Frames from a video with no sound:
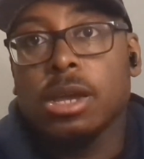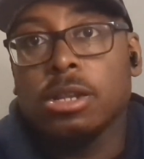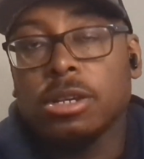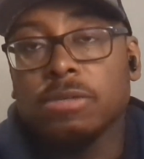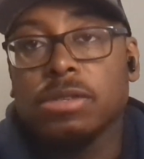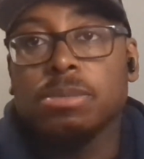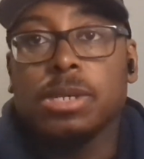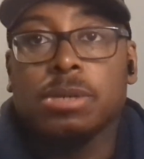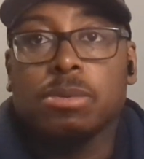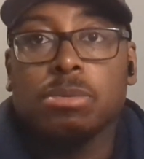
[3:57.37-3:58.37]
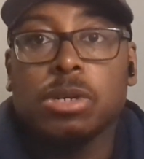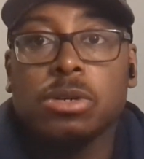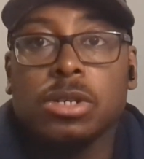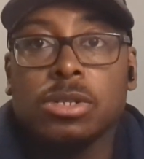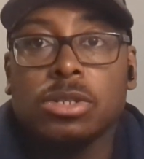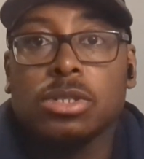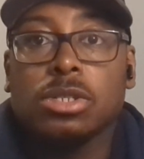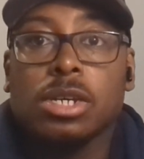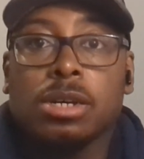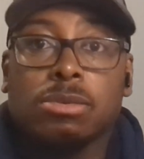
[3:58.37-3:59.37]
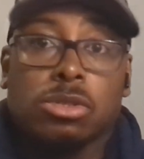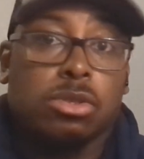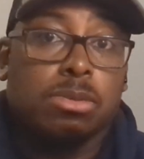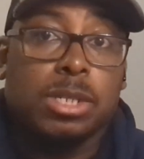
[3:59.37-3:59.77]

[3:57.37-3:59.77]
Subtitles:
a lot of the big promoters, the two